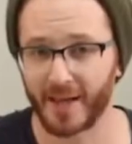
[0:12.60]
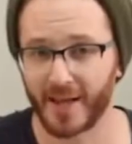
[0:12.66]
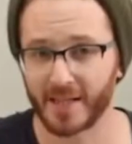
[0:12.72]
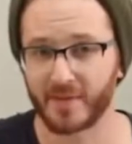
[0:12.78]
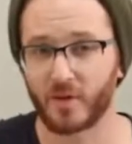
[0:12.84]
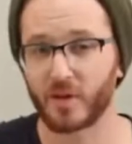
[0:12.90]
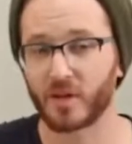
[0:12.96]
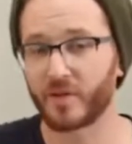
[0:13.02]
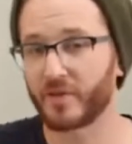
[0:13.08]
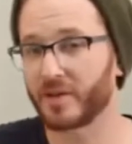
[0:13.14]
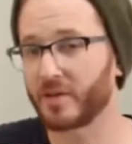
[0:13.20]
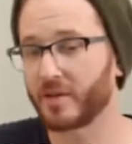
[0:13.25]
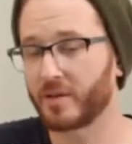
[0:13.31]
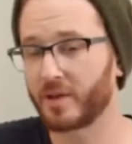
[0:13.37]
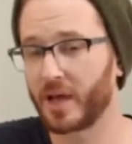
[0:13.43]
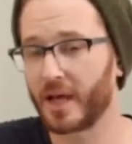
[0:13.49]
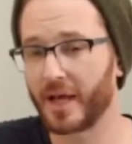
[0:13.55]
lines of all the
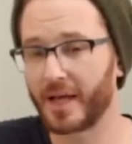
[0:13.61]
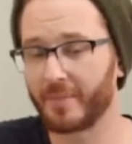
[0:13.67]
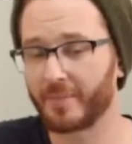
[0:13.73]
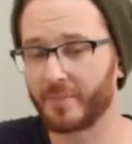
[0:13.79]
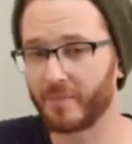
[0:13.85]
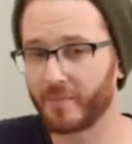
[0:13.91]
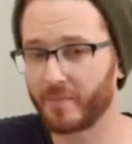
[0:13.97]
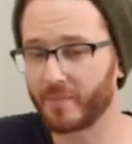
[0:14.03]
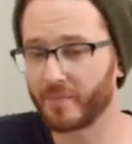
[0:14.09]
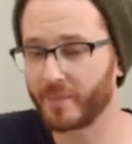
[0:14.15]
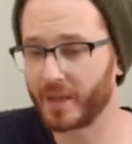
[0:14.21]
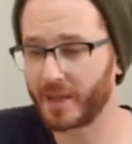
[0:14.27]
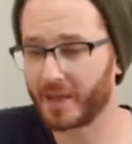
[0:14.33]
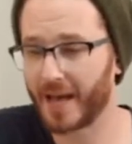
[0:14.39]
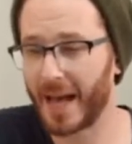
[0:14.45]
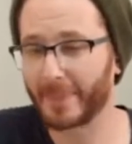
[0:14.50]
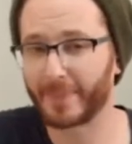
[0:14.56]
different
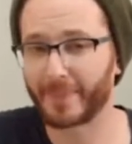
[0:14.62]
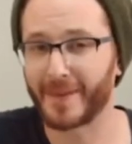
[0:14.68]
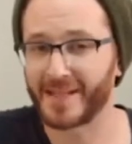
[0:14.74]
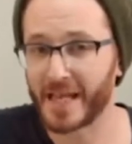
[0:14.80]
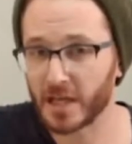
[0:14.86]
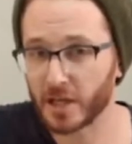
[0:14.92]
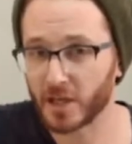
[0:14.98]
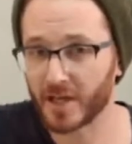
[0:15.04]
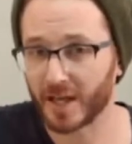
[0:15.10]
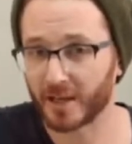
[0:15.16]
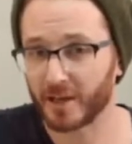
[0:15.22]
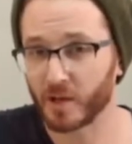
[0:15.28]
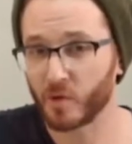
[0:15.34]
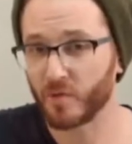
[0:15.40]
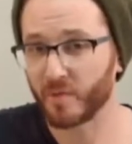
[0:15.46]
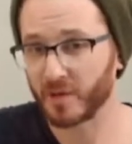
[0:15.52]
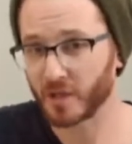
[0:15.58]
optimization
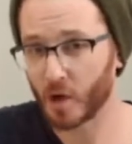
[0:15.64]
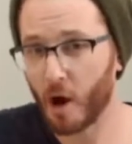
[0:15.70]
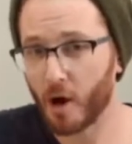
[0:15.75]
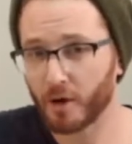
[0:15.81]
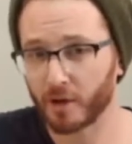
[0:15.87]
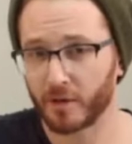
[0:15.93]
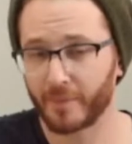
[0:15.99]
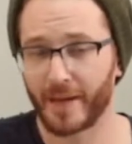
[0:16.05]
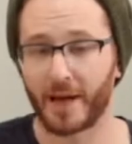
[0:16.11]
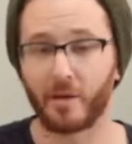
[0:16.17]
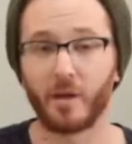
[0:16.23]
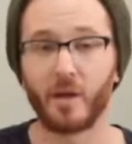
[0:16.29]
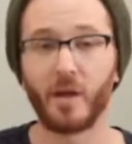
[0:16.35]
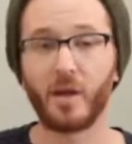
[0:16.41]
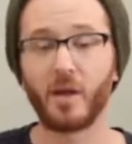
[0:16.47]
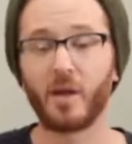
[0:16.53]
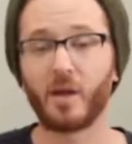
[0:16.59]
techniques we've been talking about,
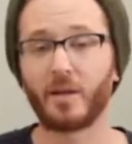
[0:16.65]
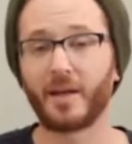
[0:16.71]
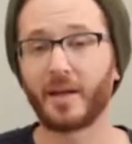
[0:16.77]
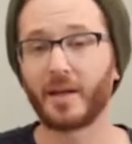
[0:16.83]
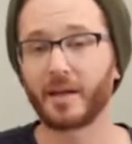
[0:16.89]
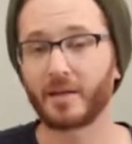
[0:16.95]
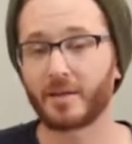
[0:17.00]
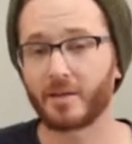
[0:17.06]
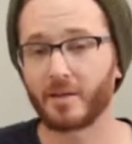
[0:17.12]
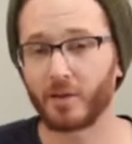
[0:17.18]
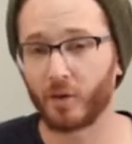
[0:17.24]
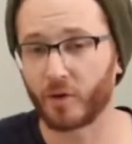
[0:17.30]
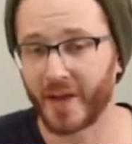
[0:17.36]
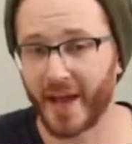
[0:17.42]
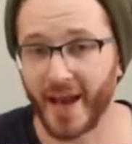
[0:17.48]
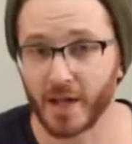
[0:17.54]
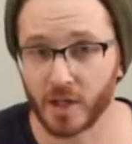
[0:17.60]
like
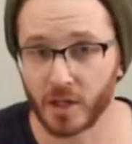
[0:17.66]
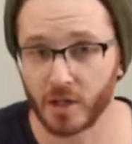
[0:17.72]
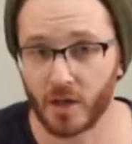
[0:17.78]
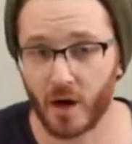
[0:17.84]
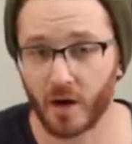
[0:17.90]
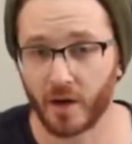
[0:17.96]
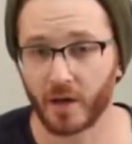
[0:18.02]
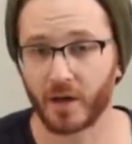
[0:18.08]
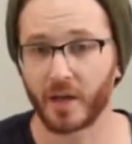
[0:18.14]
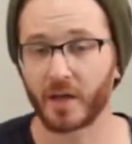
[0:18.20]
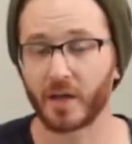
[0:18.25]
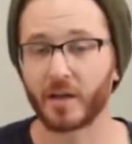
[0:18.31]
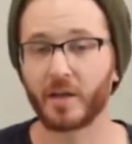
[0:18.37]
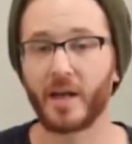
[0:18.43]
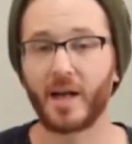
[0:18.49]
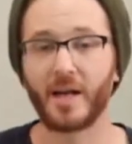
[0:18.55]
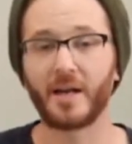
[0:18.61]
location
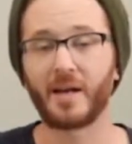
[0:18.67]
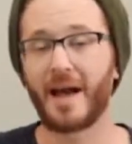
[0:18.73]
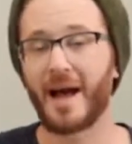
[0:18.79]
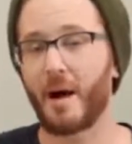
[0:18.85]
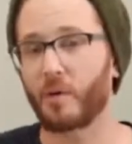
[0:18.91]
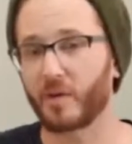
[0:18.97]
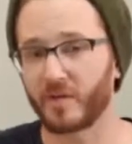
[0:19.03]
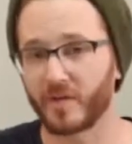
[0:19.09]
targeting and hour